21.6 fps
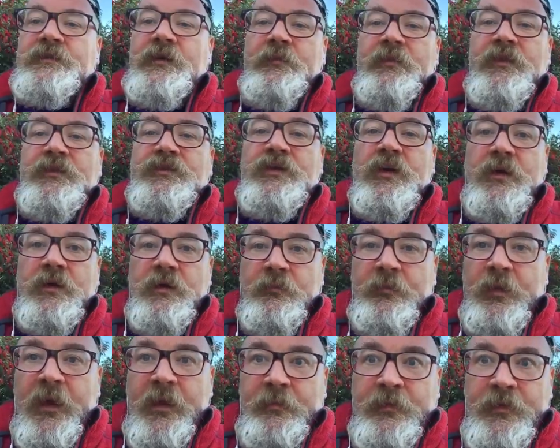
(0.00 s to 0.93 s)
of the journal
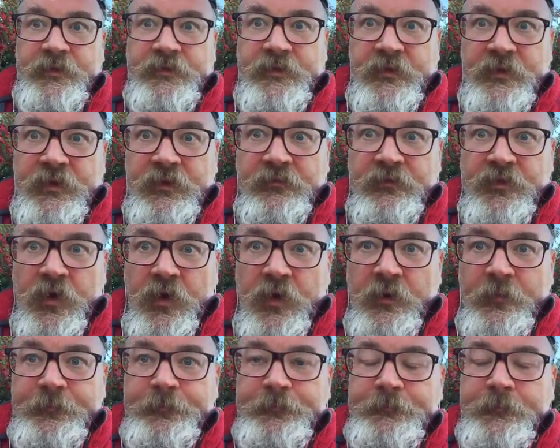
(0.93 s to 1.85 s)
papers that you've
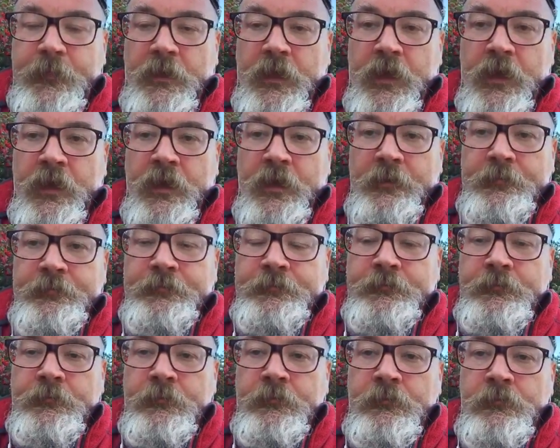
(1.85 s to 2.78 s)
got
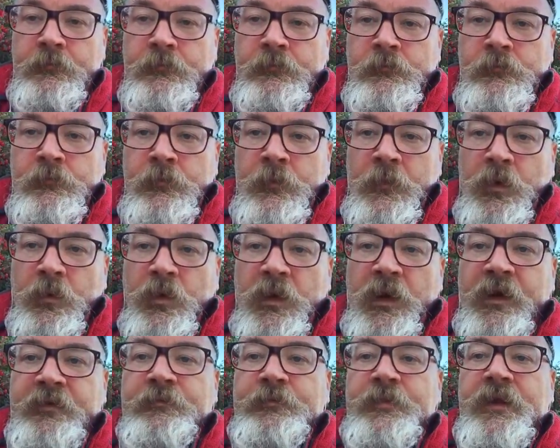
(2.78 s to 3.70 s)

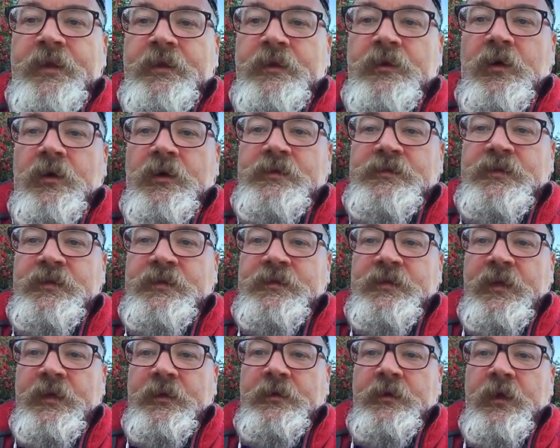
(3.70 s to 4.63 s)
will have methodologies
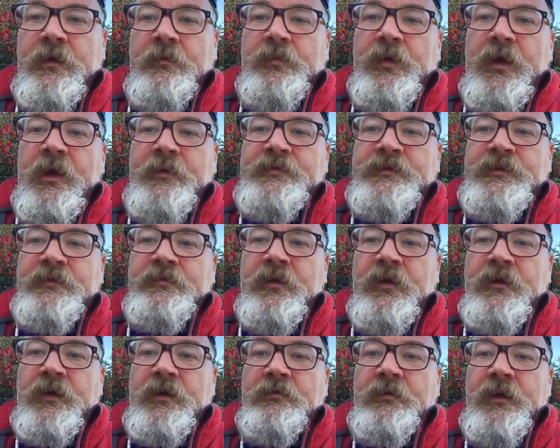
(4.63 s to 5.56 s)
in, and perhaps you've
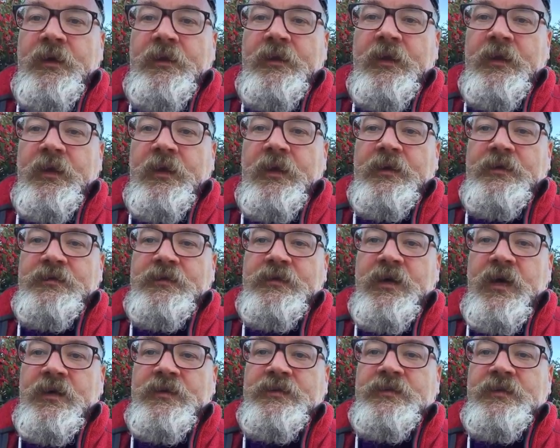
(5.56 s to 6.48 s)
only read the
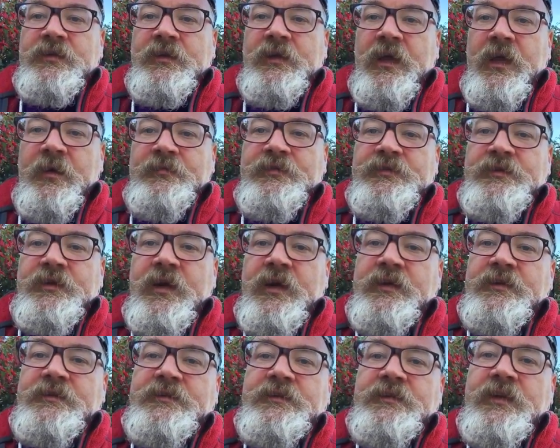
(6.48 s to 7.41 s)
introduction, the
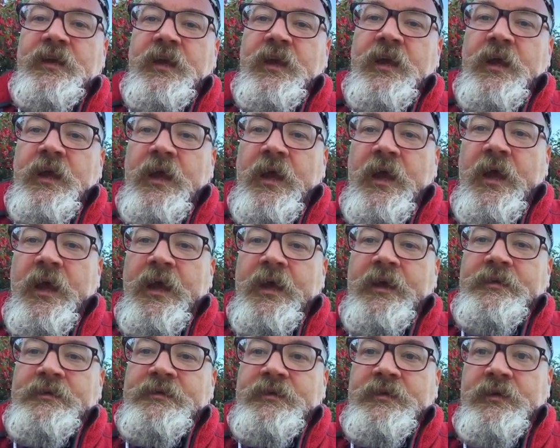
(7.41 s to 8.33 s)
abstracts,
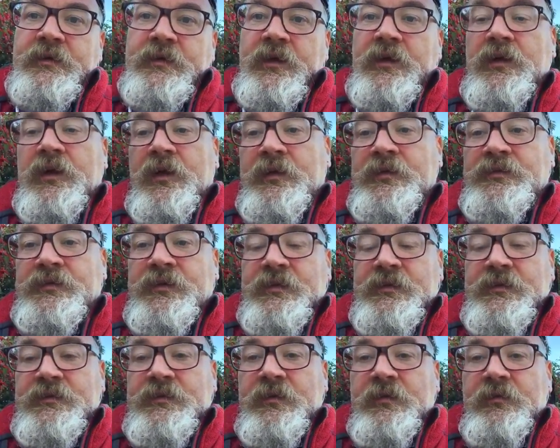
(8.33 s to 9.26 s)
and the
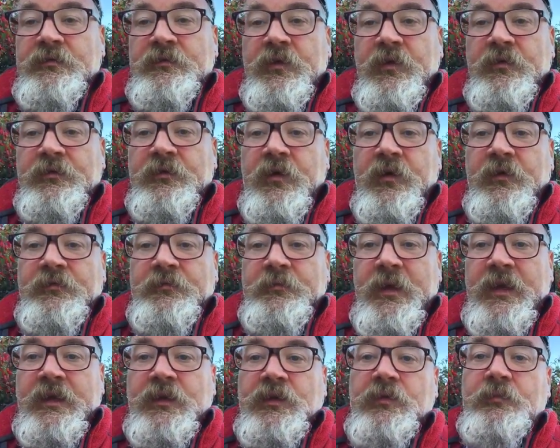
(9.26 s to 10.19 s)
conclusions of
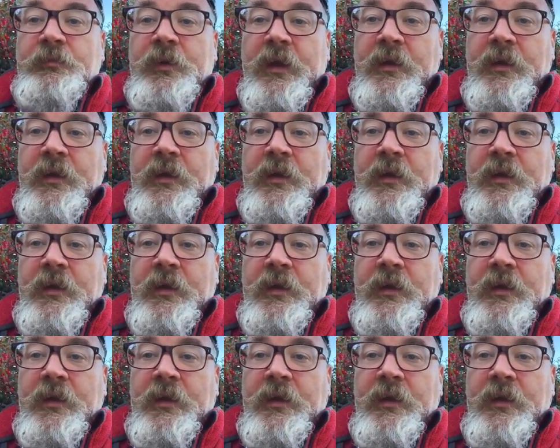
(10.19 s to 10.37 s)
many good